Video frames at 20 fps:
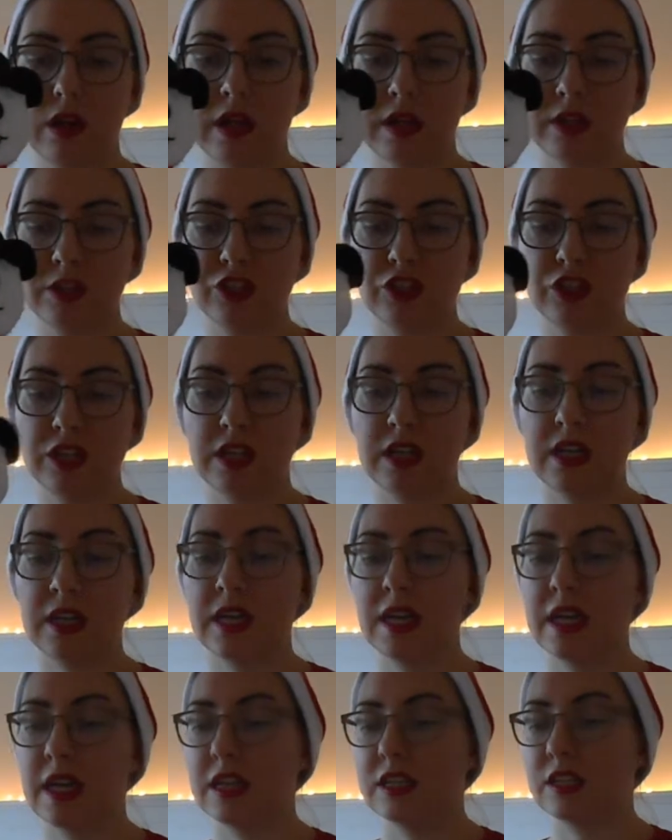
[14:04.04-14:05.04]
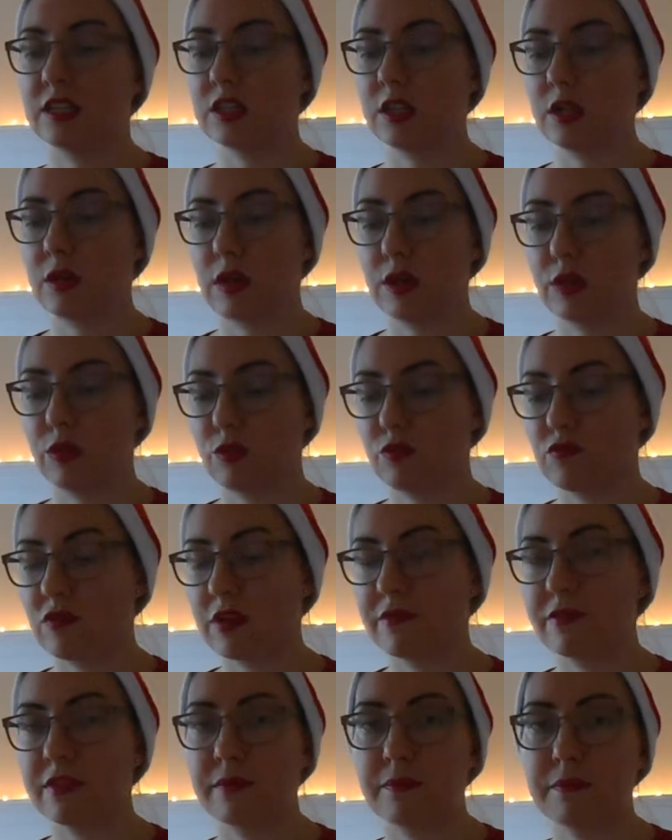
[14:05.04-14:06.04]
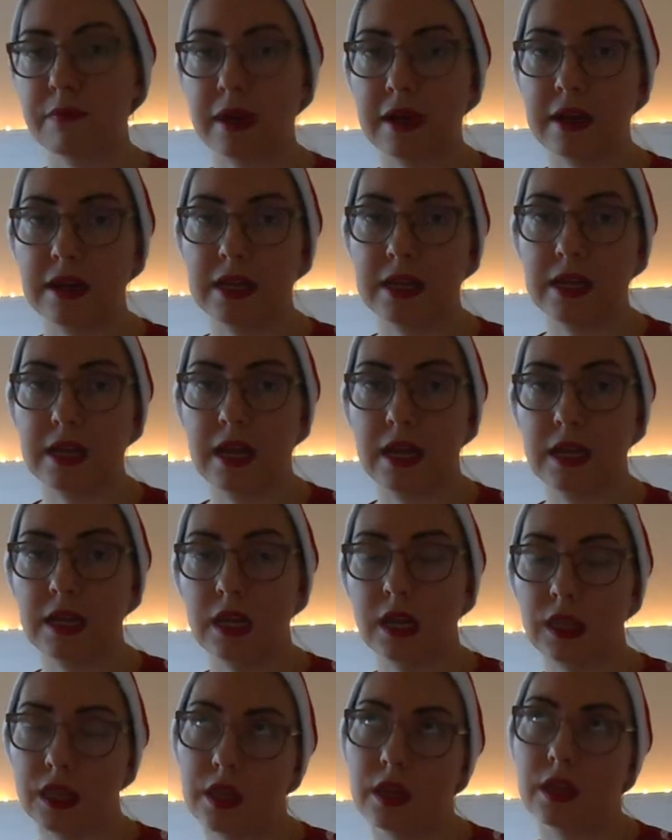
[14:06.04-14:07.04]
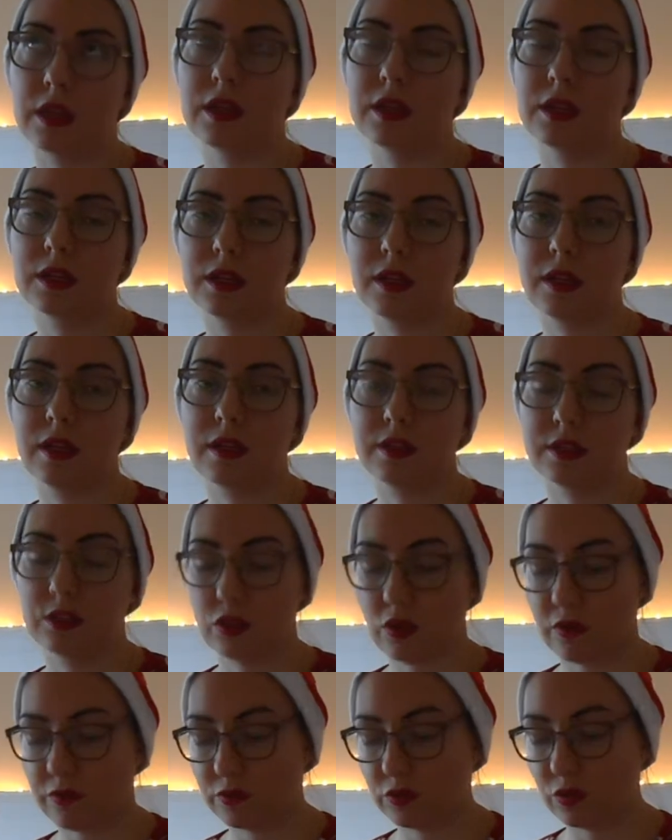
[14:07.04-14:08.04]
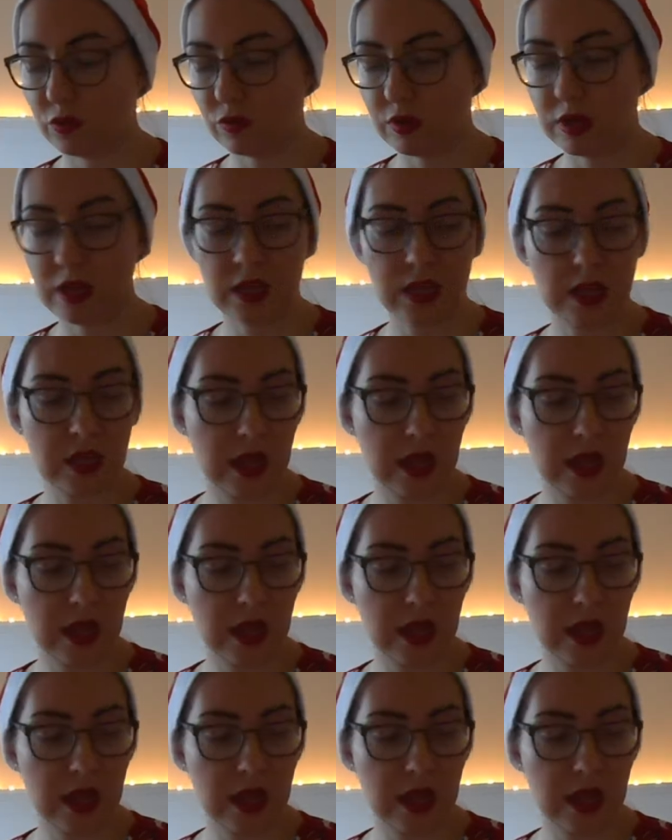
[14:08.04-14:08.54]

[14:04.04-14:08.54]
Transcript: last year, so I thought rather than buy another soft toy,